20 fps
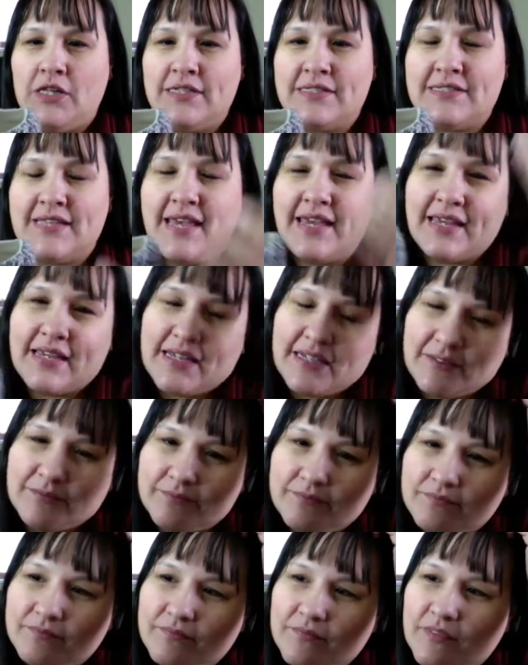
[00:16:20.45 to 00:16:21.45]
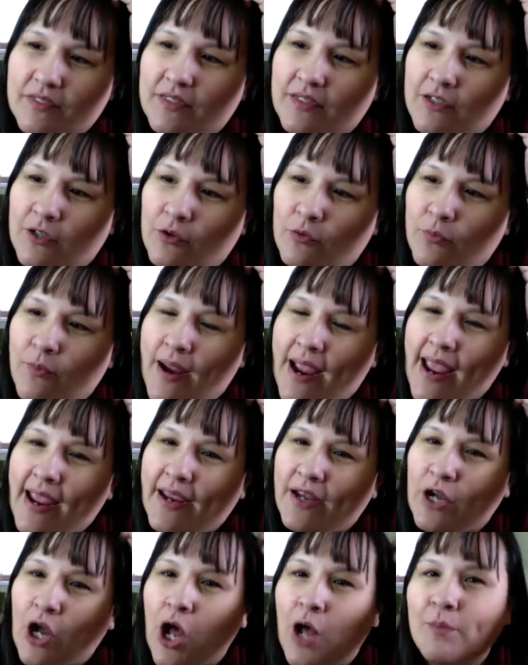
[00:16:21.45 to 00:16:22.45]
It's like gray
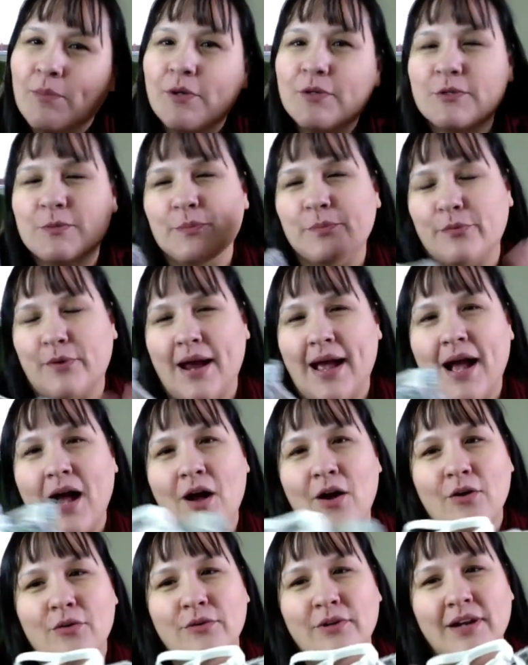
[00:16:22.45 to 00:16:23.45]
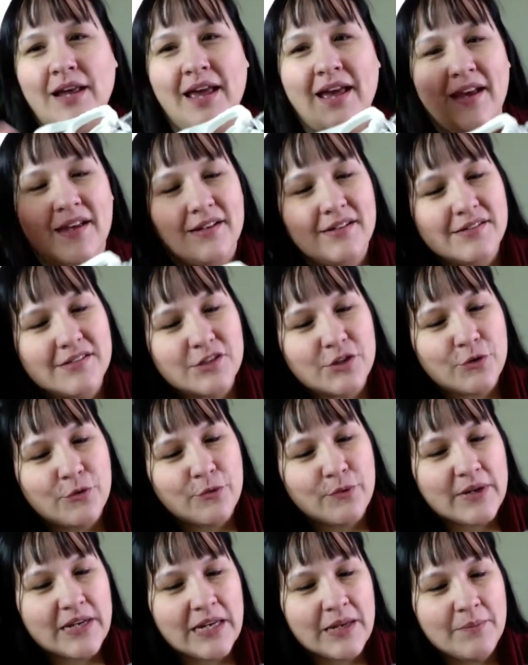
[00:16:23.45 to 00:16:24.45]
and almost brown and
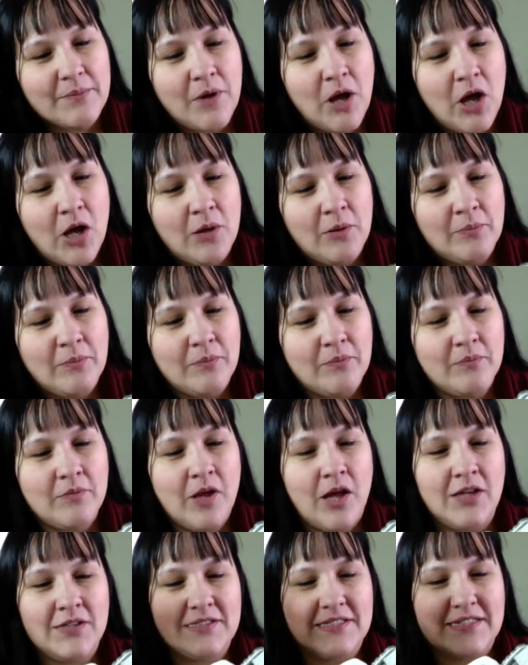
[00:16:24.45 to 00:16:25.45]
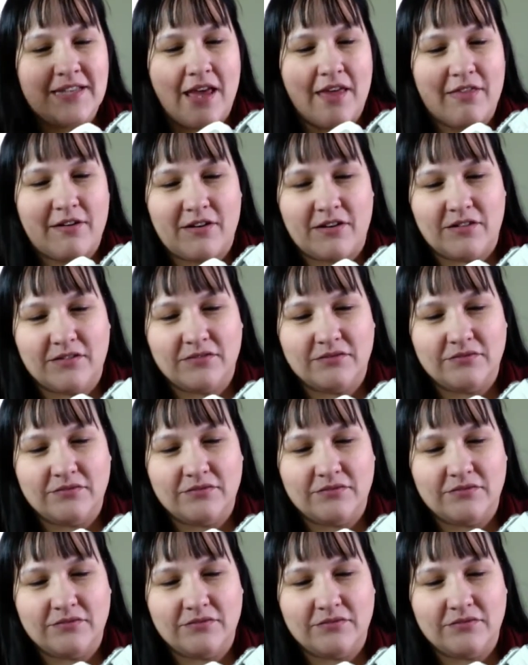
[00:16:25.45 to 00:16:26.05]
cream all together.